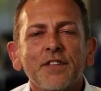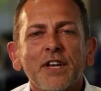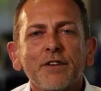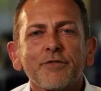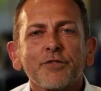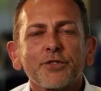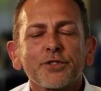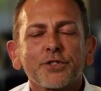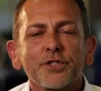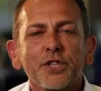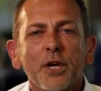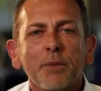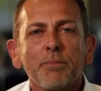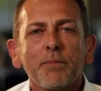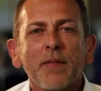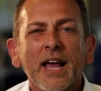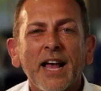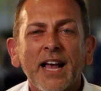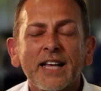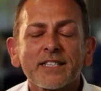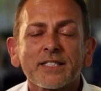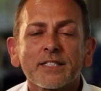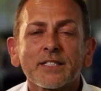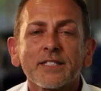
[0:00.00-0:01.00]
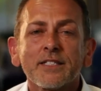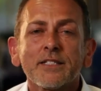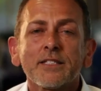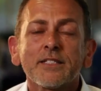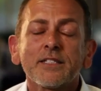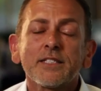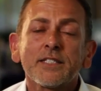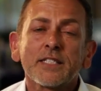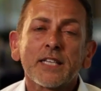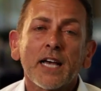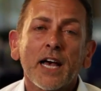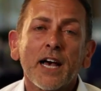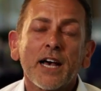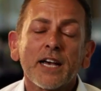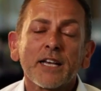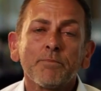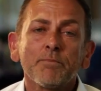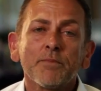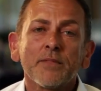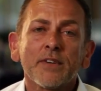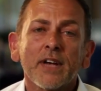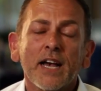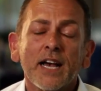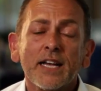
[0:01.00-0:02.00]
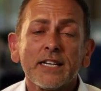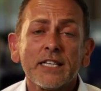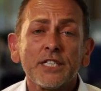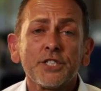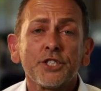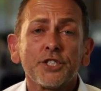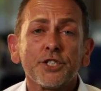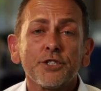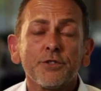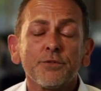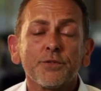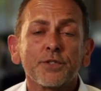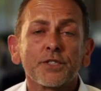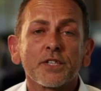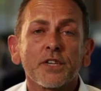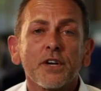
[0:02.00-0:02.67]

therefore stop the hassle, time and issues